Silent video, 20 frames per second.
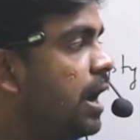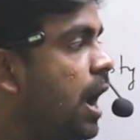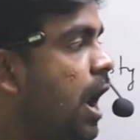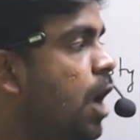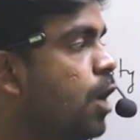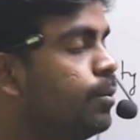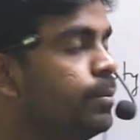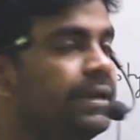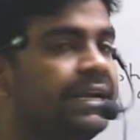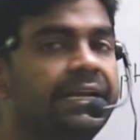
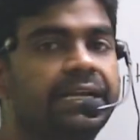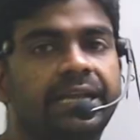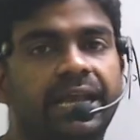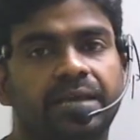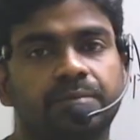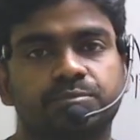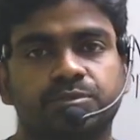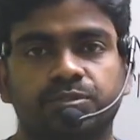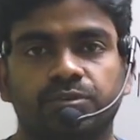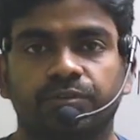How many
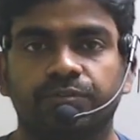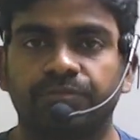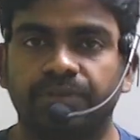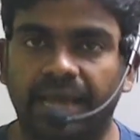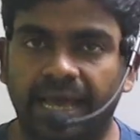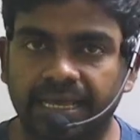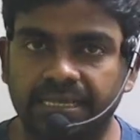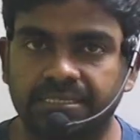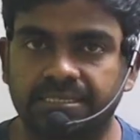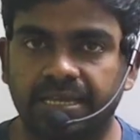types of
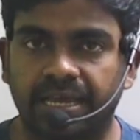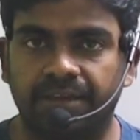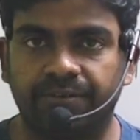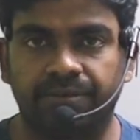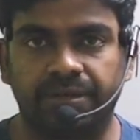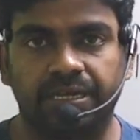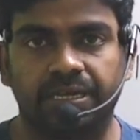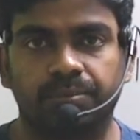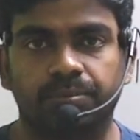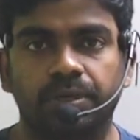tags
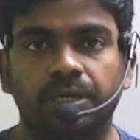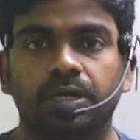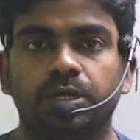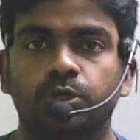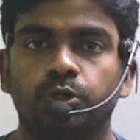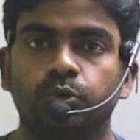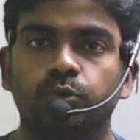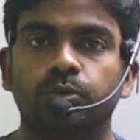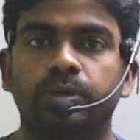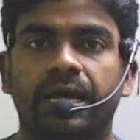available?
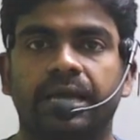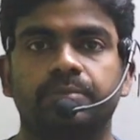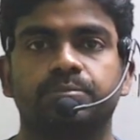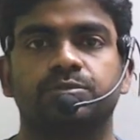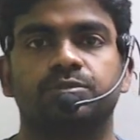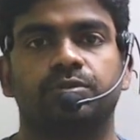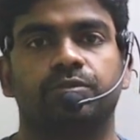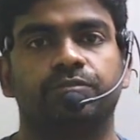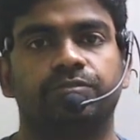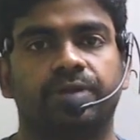Two
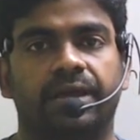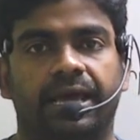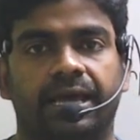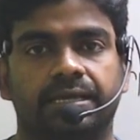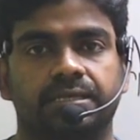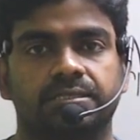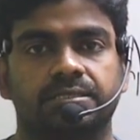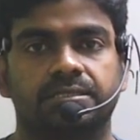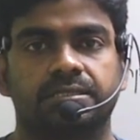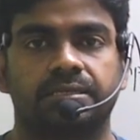types of
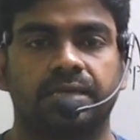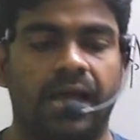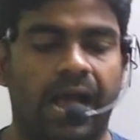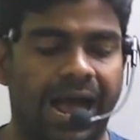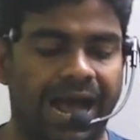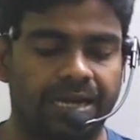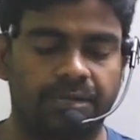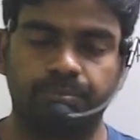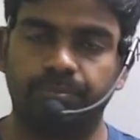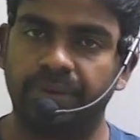tags,
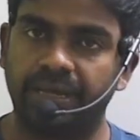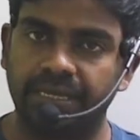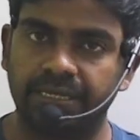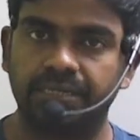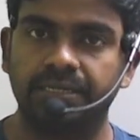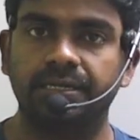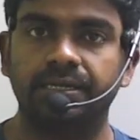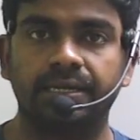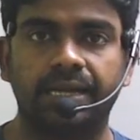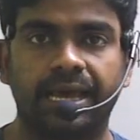
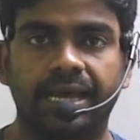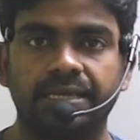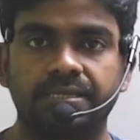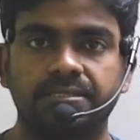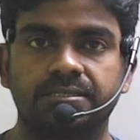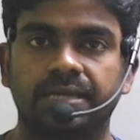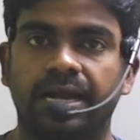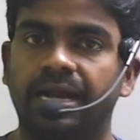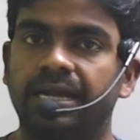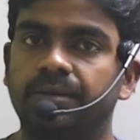unpaired
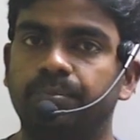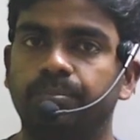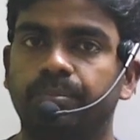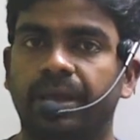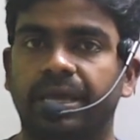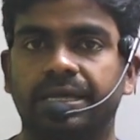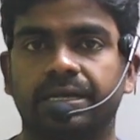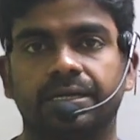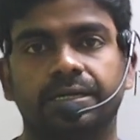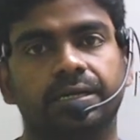tags and
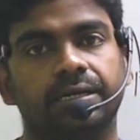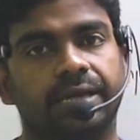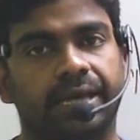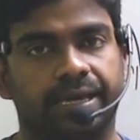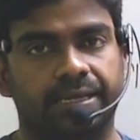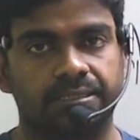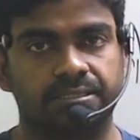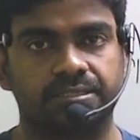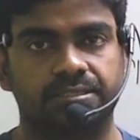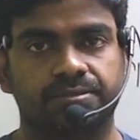paired
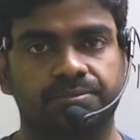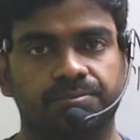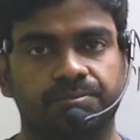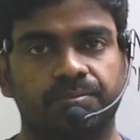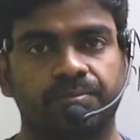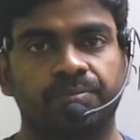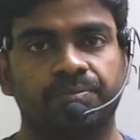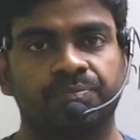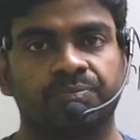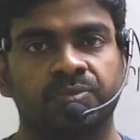tags.
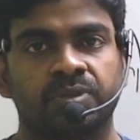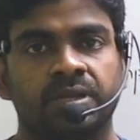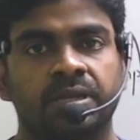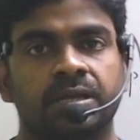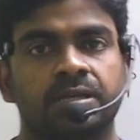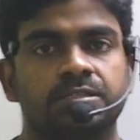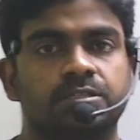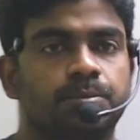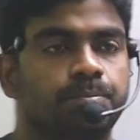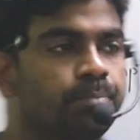
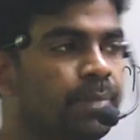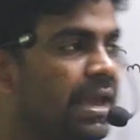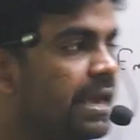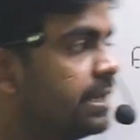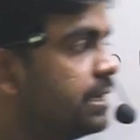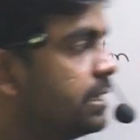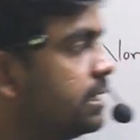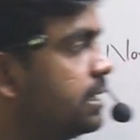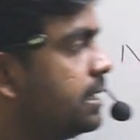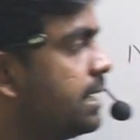So
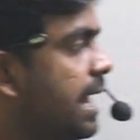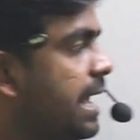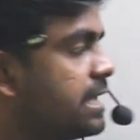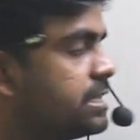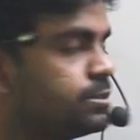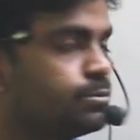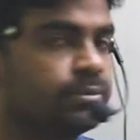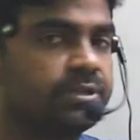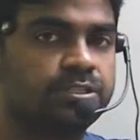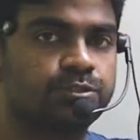paired
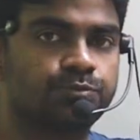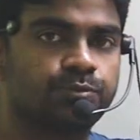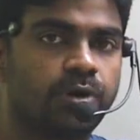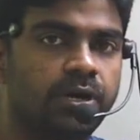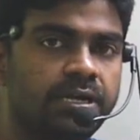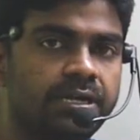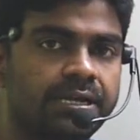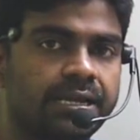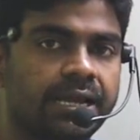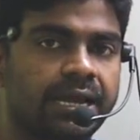tags means
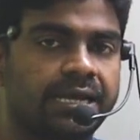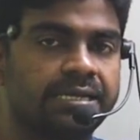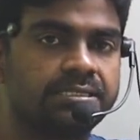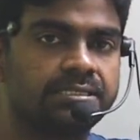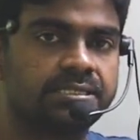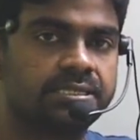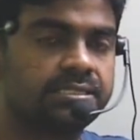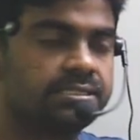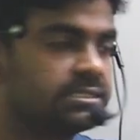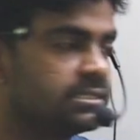what?
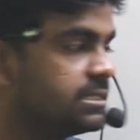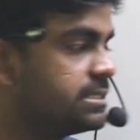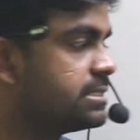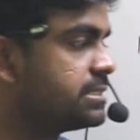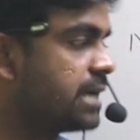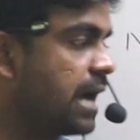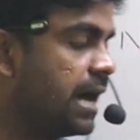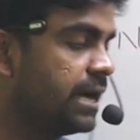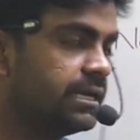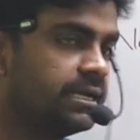Consist
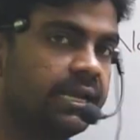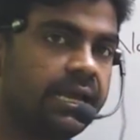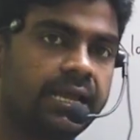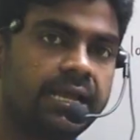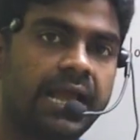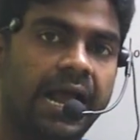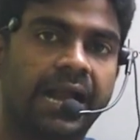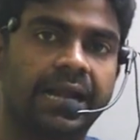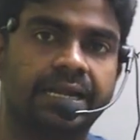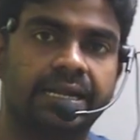start
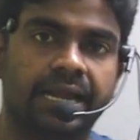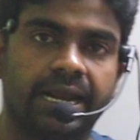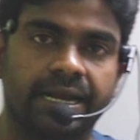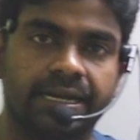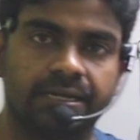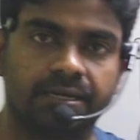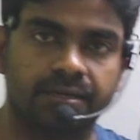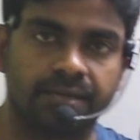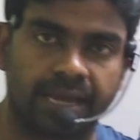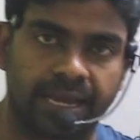tag and
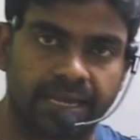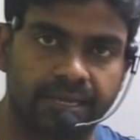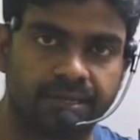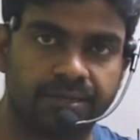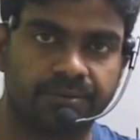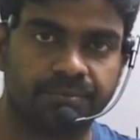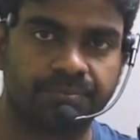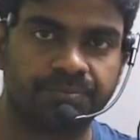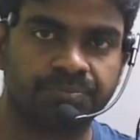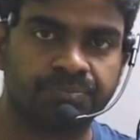end tag.